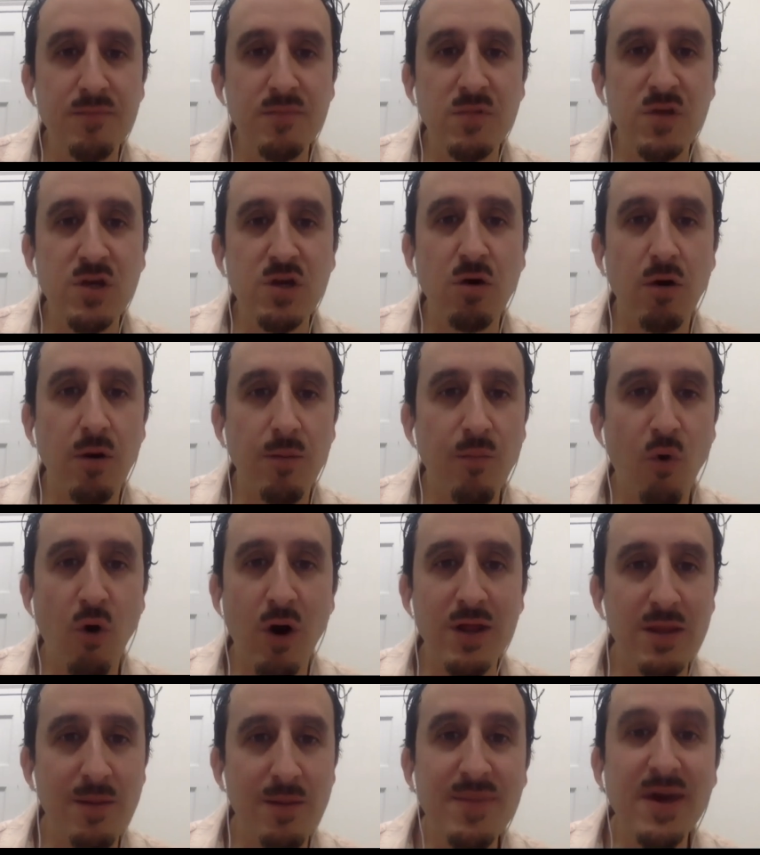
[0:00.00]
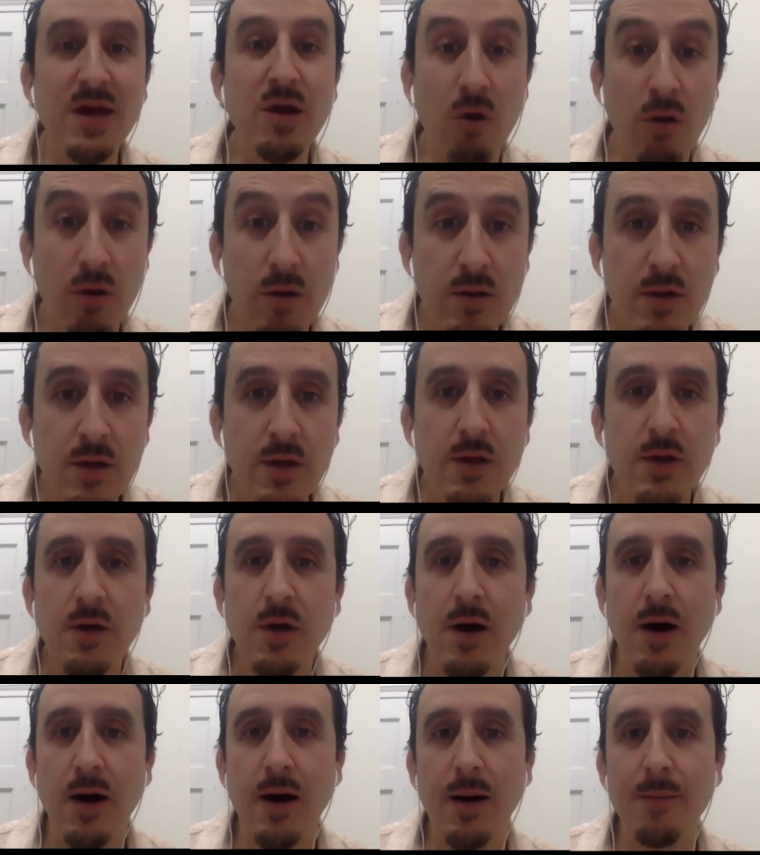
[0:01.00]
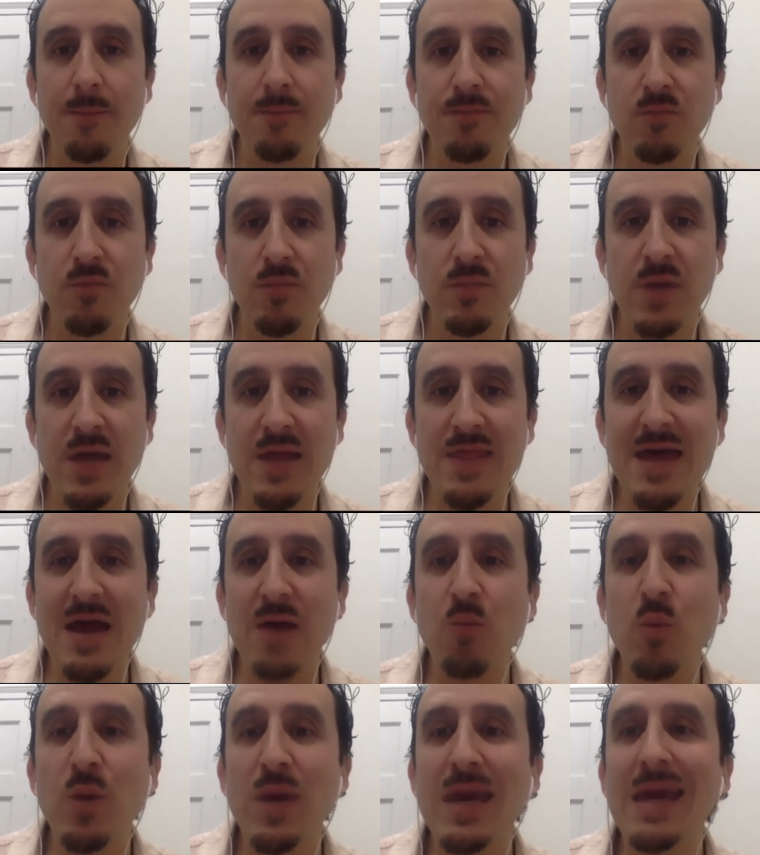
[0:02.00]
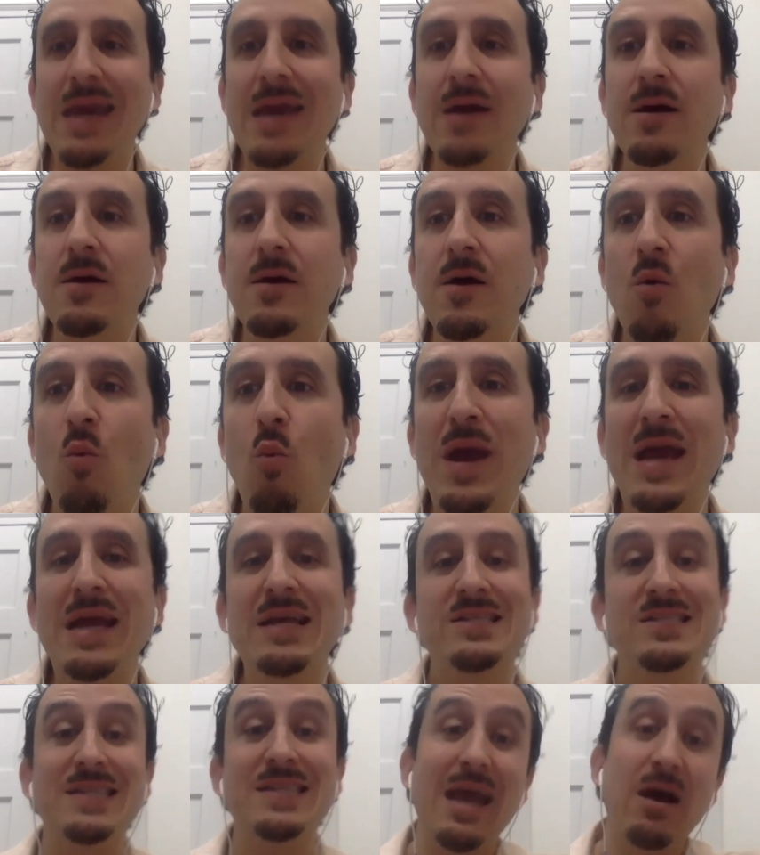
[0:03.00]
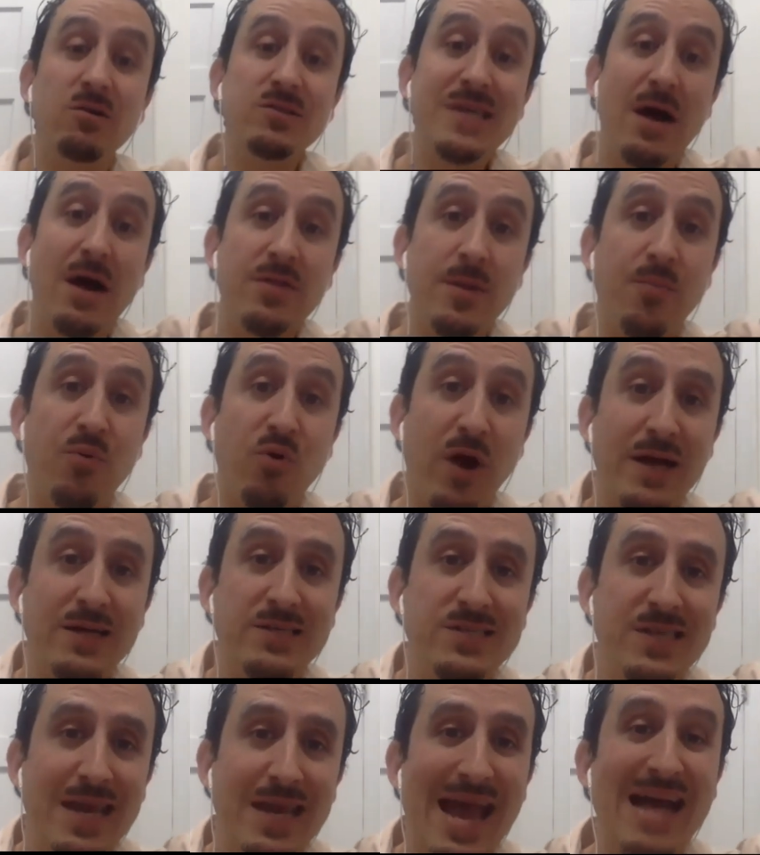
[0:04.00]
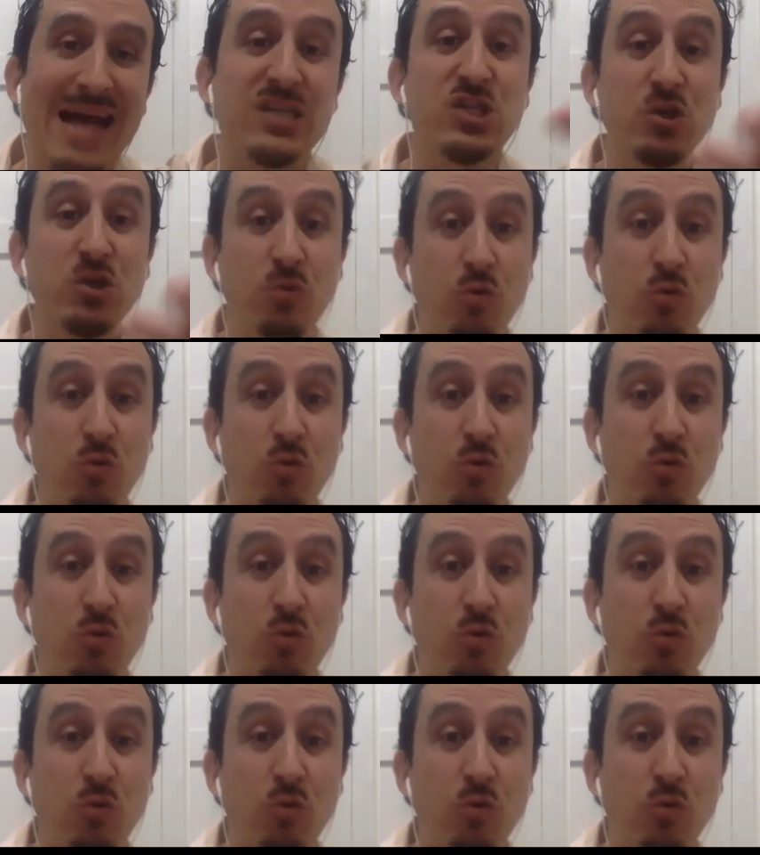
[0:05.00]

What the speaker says: You're more in the middle. And then we scale down the pricing as you